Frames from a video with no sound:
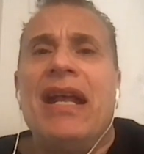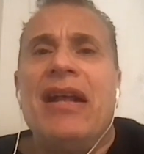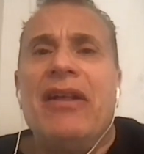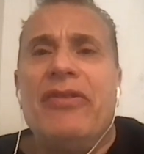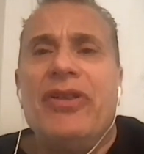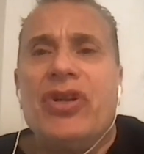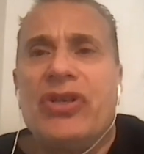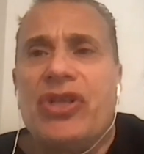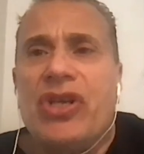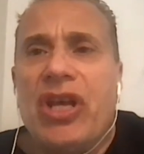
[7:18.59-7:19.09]

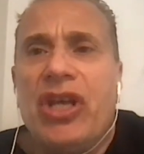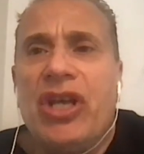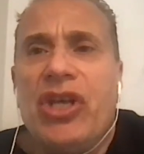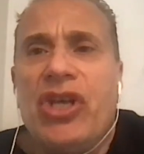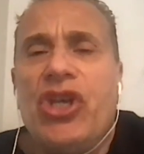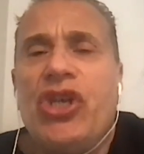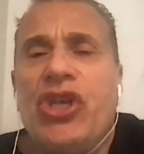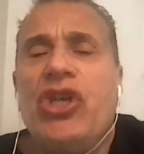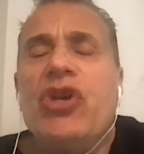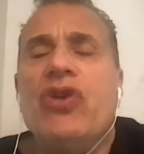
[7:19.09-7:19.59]
There's a
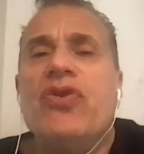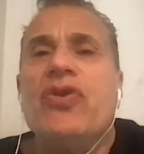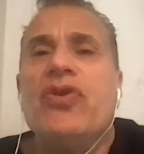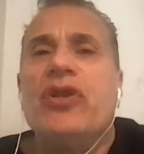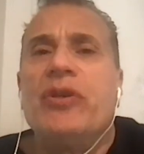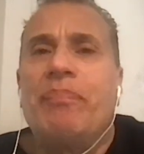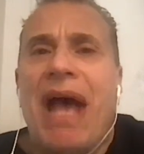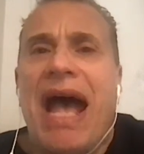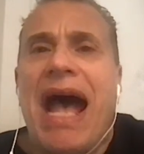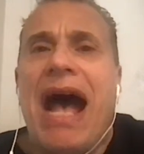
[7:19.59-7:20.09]

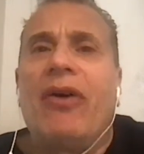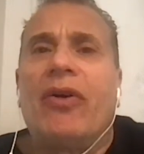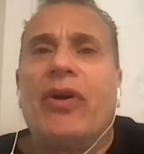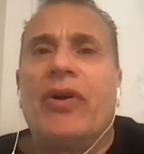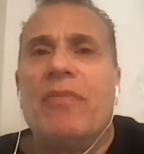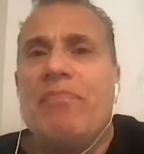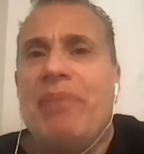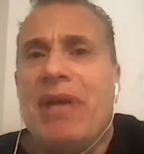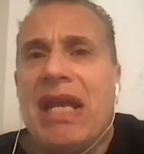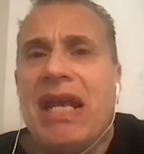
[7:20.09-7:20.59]
huge power
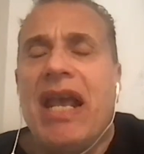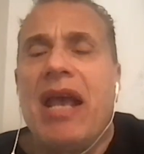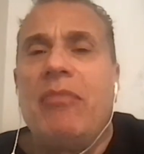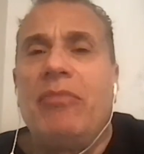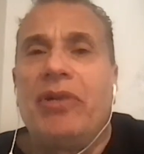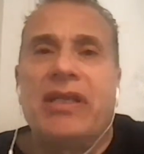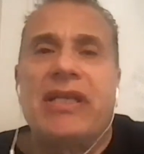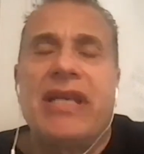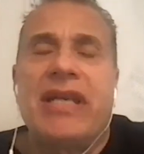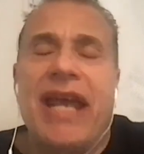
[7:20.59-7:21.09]
in being
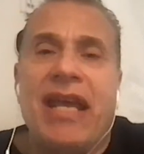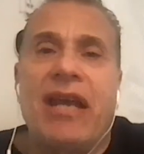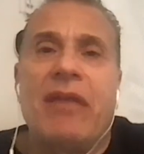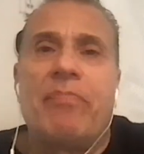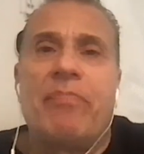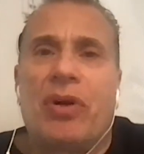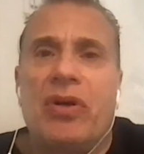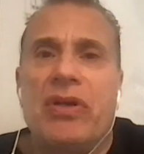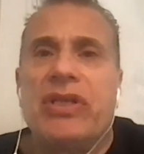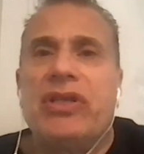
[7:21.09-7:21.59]
able to take a
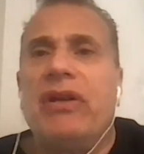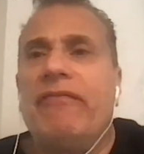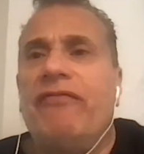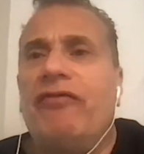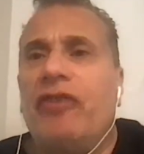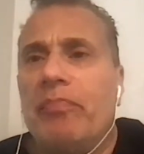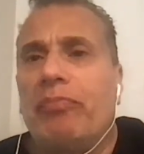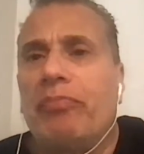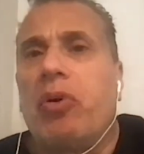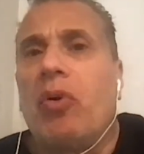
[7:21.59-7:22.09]
person
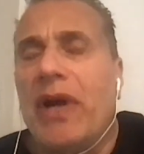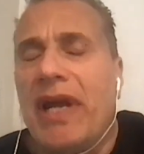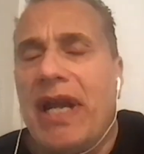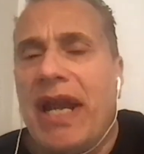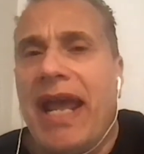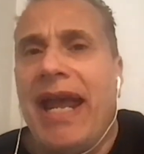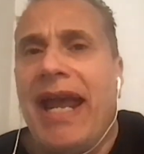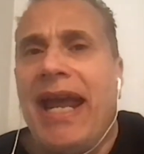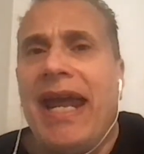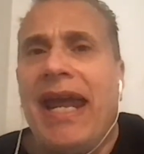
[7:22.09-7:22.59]
from point
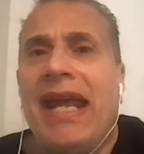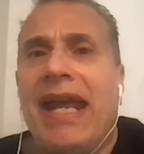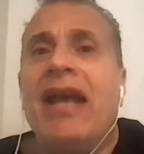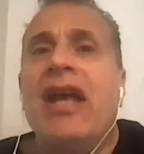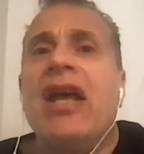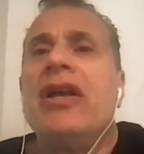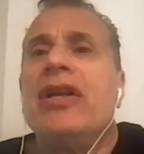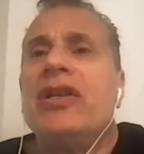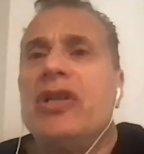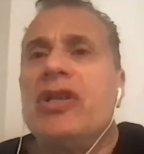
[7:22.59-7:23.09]
A
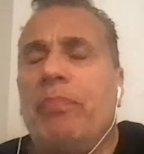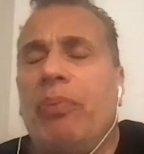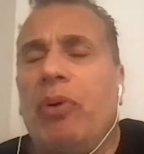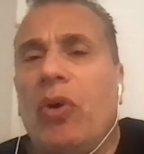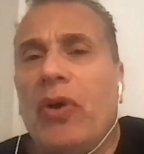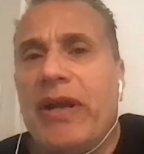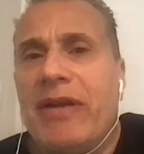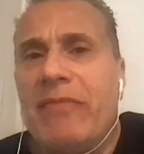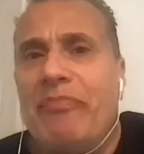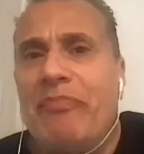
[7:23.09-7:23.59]
to
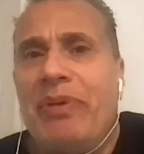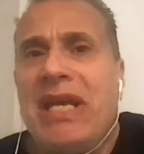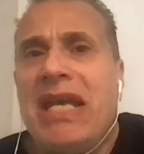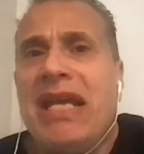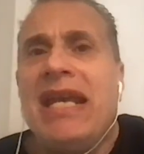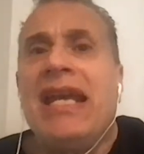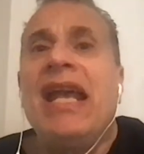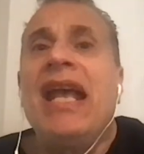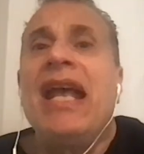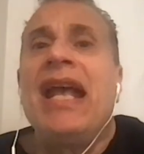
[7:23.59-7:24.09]
point
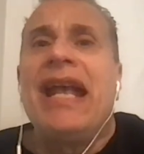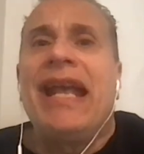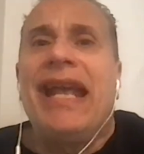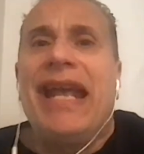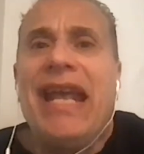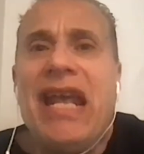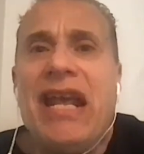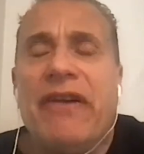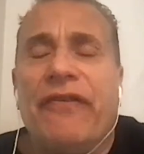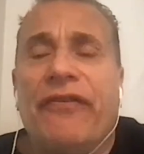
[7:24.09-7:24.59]
B
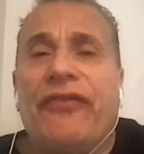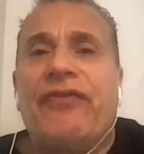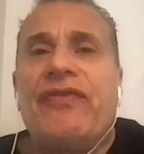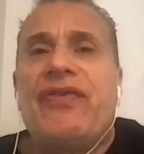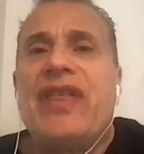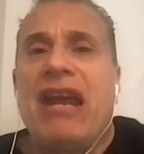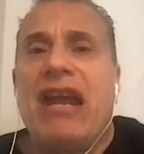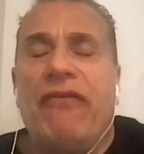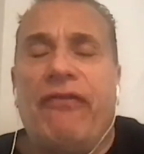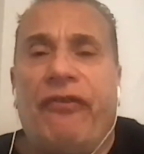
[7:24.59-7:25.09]
if
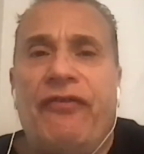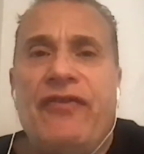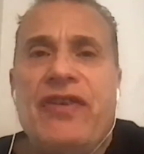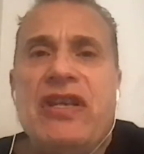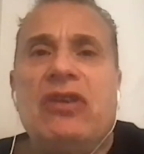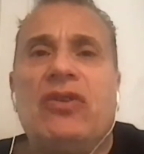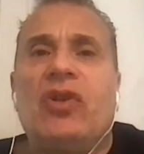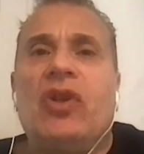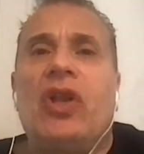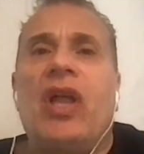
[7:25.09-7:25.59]
they
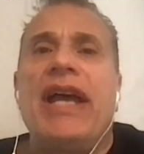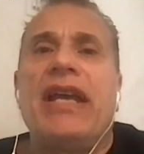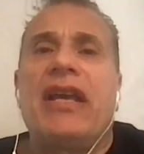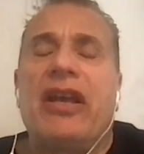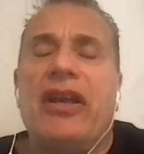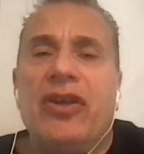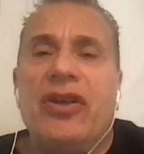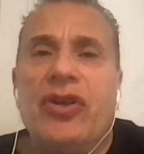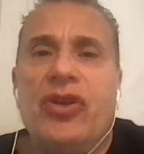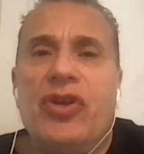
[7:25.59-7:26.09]
feel
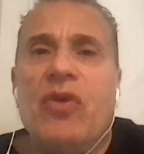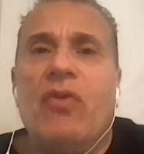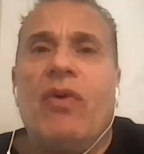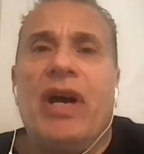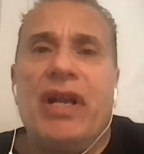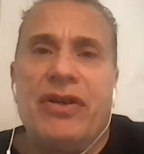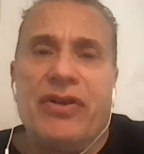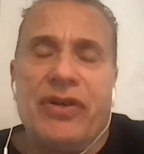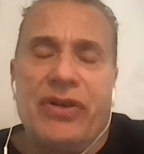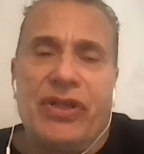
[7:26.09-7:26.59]
like you
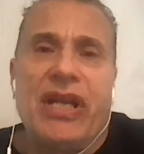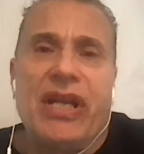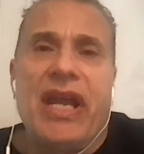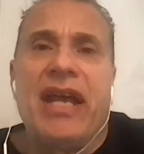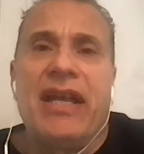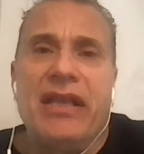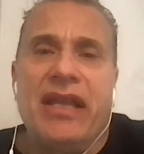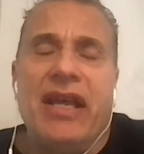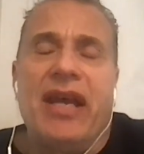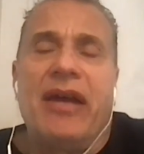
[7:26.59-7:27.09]

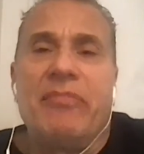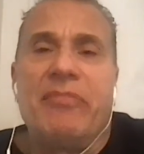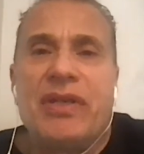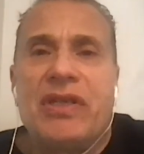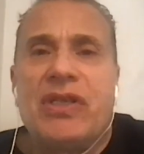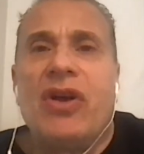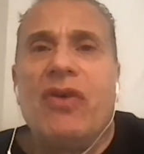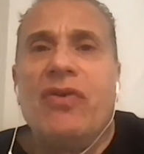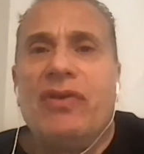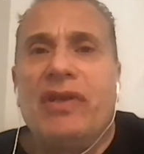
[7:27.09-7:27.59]
understand them.
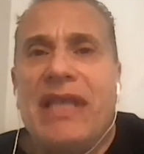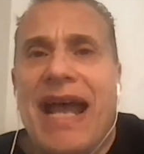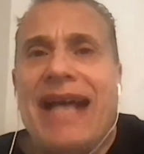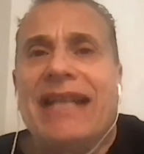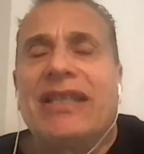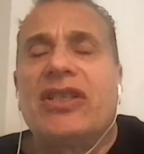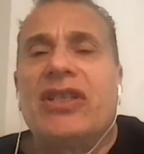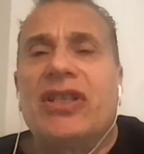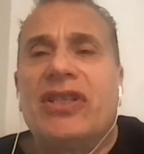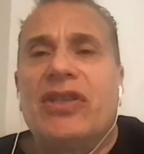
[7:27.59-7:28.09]
So
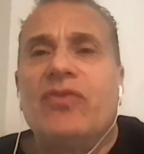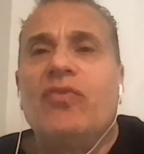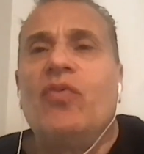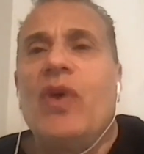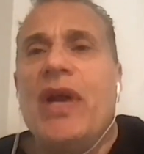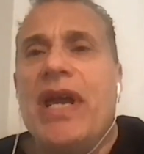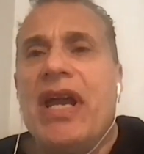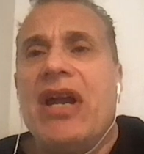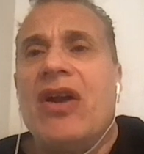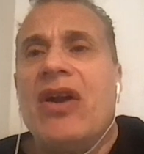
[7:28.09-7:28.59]
that's
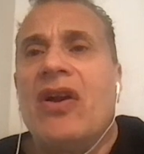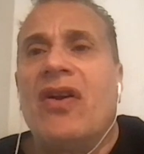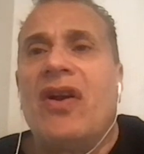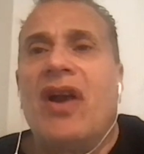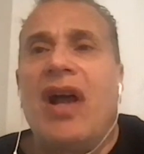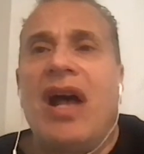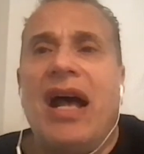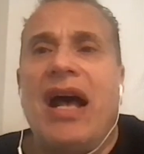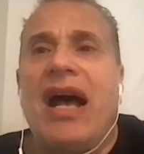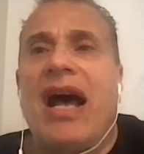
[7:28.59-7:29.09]

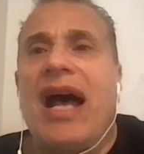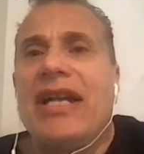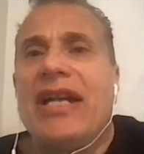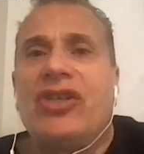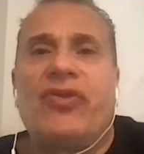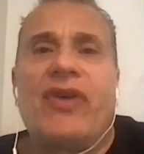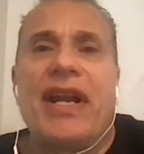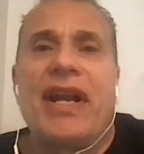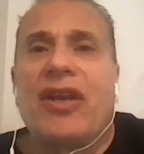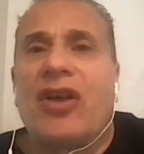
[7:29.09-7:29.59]
where I
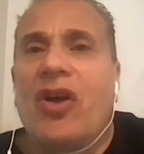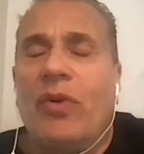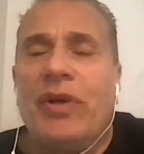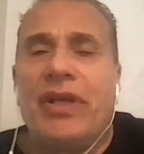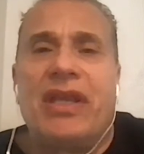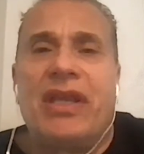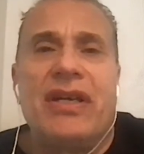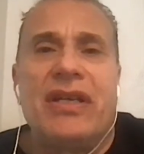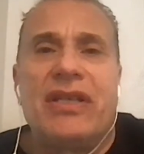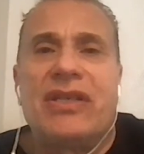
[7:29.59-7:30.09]
try to go
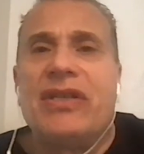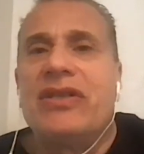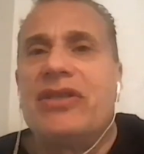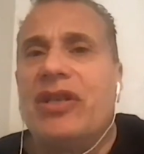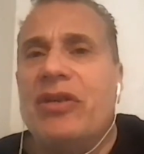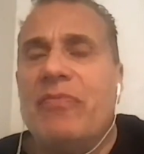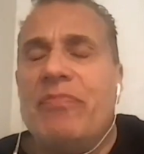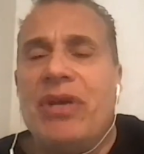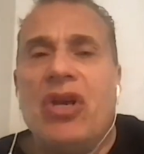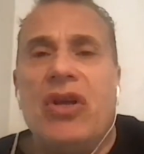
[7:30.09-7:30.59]
with this, is
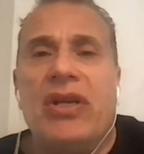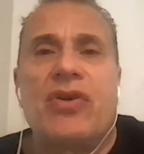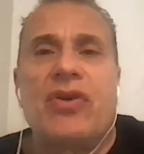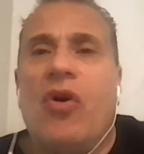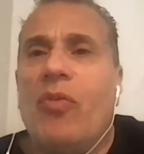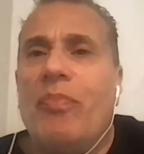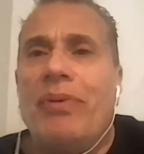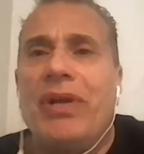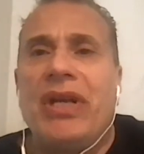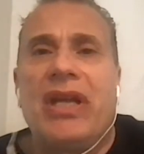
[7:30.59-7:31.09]
to be as
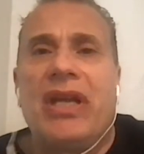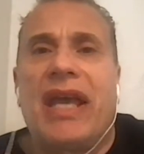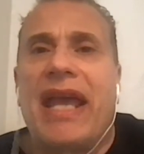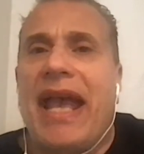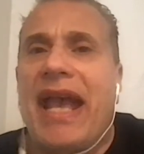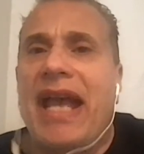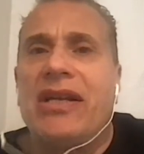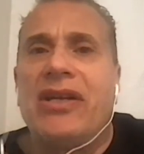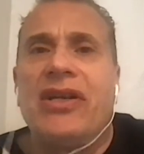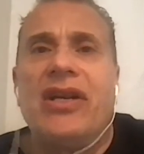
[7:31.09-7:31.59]
open and
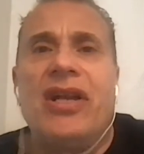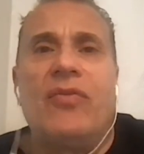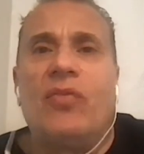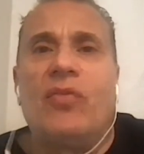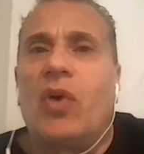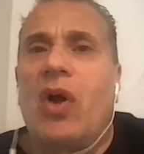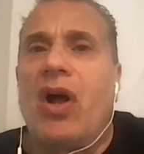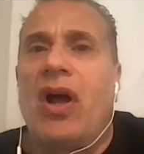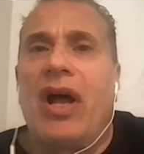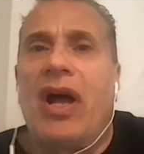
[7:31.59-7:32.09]
candid
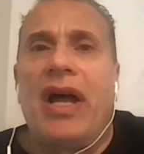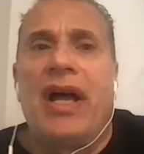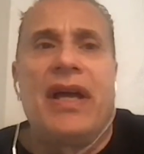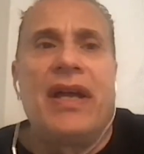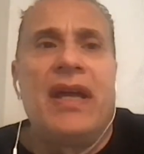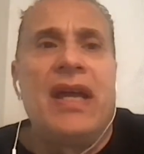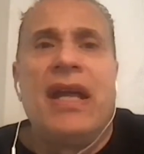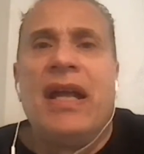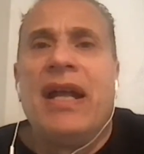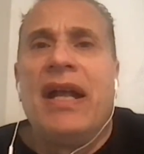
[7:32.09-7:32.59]
and
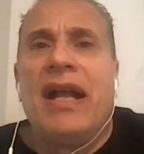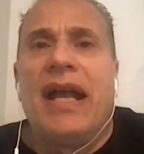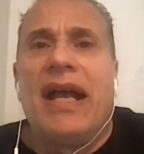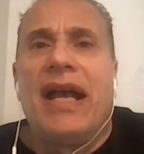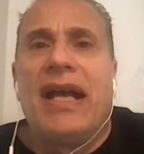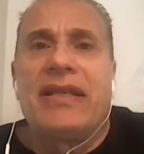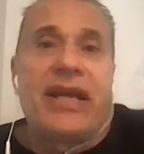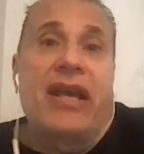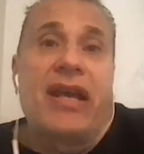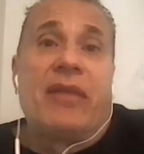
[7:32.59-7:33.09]
raw
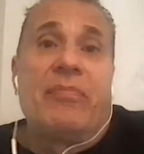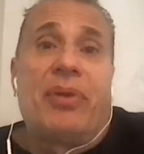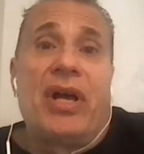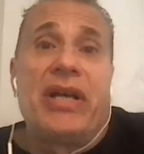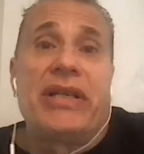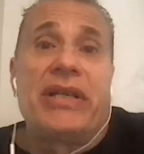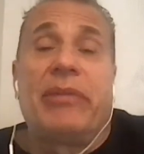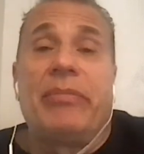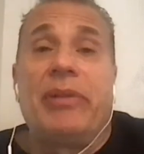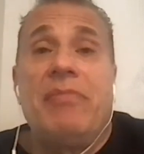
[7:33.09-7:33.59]
as I can possibly